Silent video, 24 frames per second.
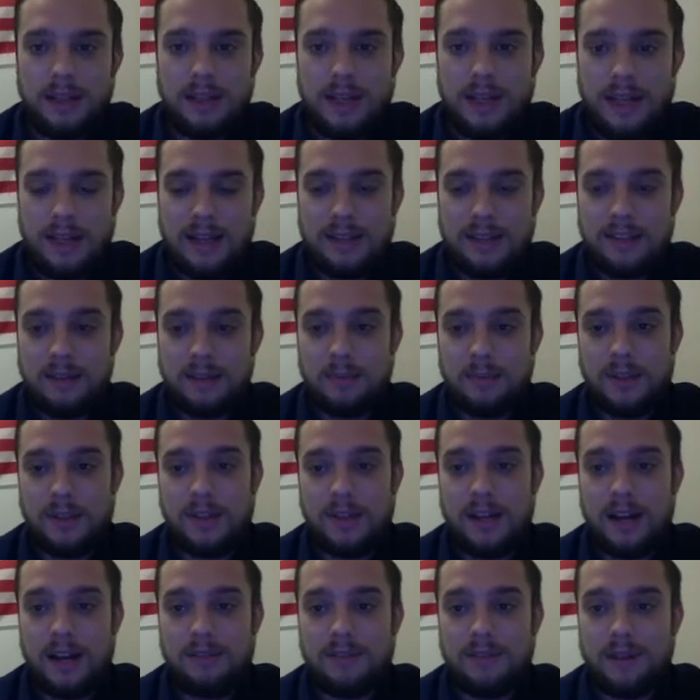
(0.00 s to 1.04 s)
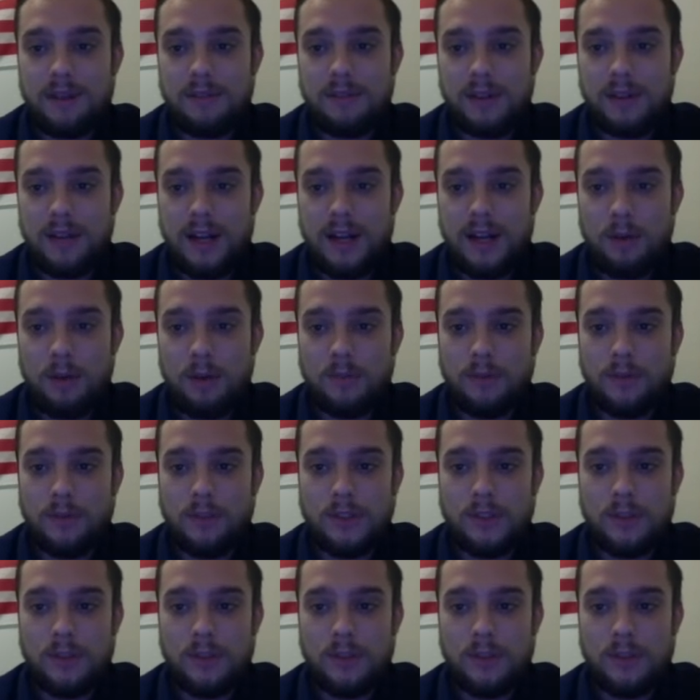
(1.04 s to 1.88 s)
It's something that I found very helpful, so I'm